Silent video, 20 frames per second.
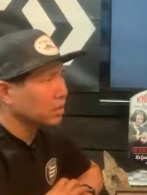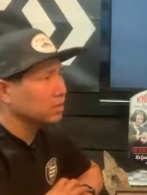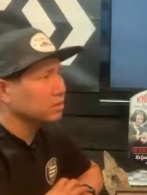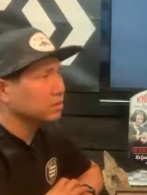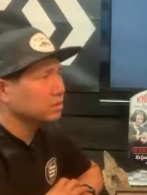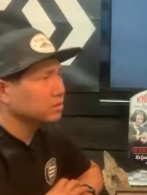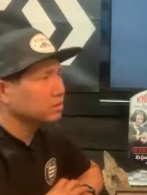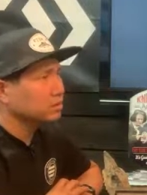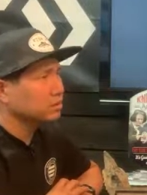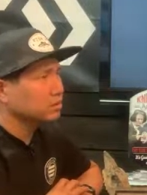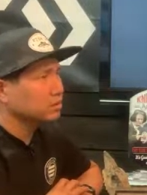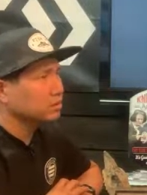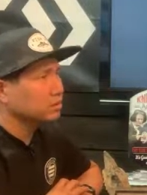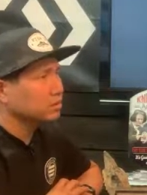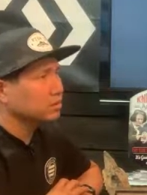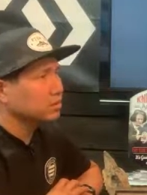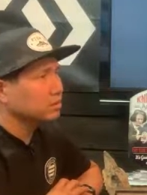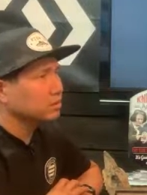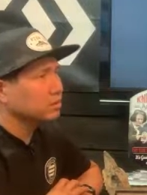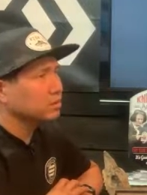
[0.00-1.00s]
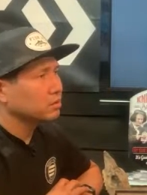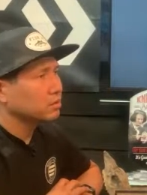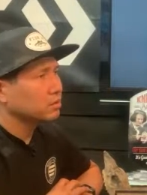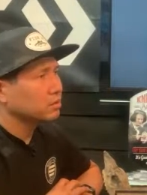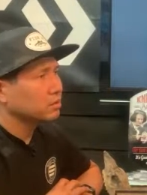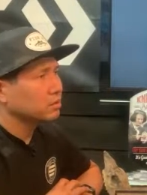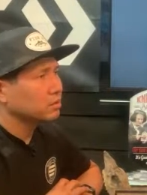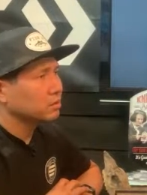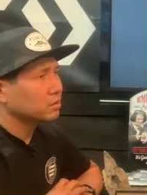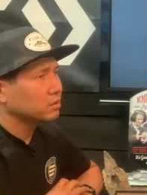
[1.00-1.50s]
Yeah. And Booger over there on the
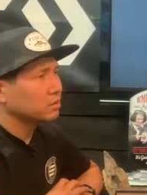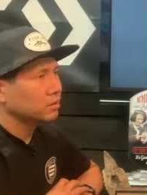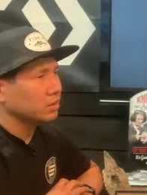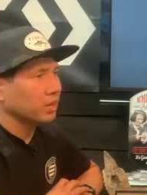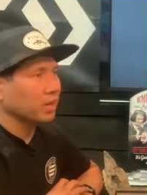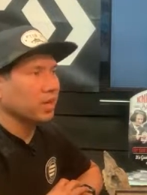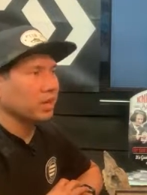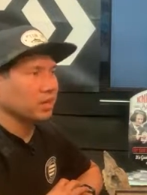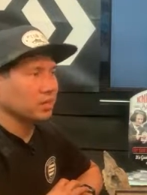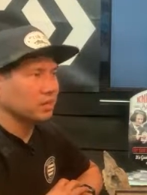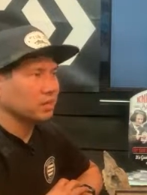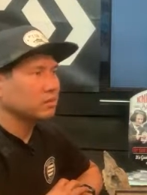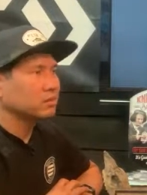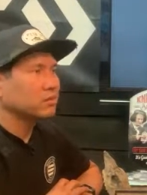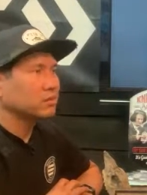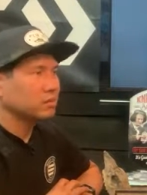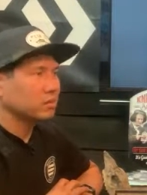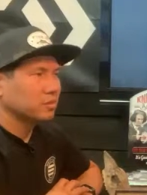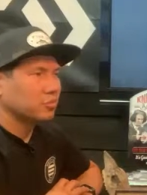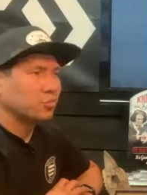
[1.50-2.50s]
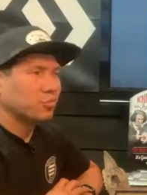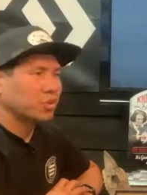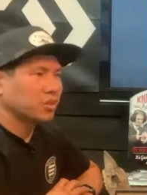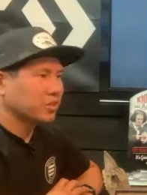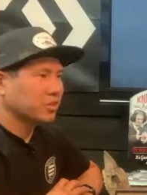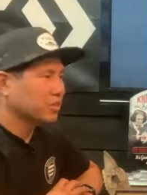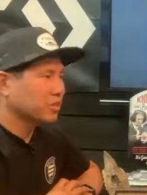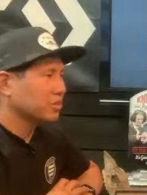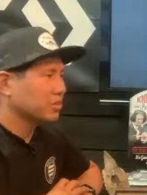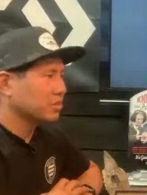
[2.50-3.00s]
San Diego and his crew.
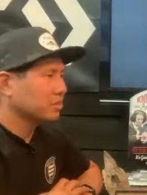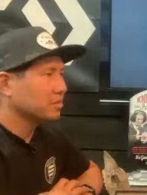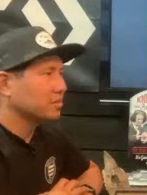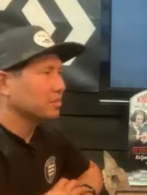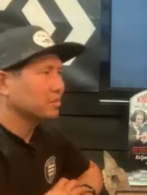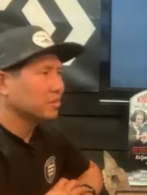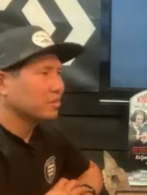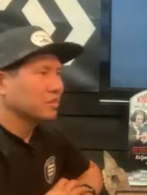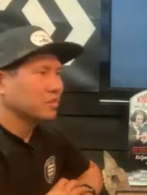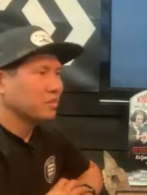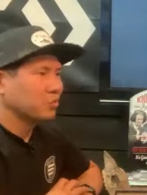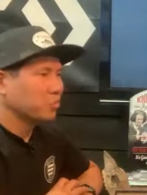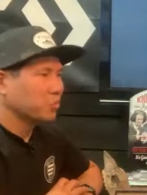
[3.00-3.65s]
What can you say about them?